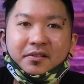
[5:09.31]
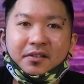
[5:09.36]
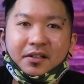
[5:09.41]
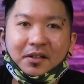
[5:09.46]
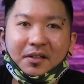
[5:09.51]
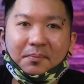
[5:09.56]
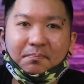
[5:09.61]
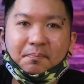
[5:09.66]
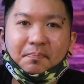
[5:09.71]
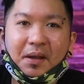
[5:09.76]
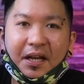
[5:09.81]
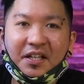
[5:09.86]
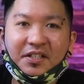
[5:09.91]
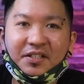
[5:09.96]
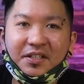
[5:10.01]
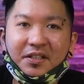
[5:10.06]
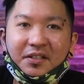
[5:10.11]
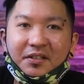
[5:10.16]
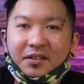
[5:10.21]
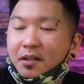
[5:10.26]
the
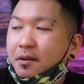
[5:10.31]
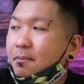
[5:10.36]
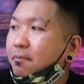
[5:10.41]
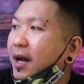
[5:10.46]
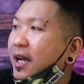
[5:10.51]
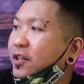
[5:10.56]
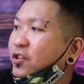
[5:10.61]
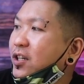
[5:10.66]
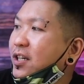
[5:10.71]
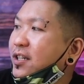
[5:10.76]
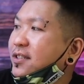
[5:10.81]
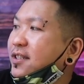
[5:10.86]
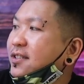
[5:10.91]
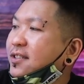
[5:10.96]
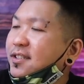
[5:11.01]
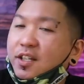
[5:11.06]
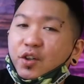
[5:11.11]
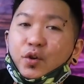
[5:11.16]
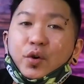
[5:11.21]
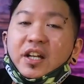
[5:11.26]
packaging, but actually it's a
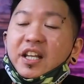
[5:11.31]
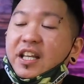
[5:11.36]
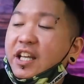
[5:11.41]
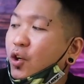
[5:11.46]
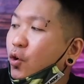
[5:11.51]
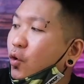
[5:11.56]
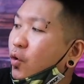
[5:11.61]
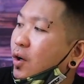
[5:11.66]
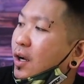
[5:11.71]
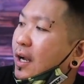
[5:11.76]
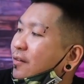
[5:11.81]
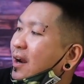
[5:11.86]
Circuit Hero.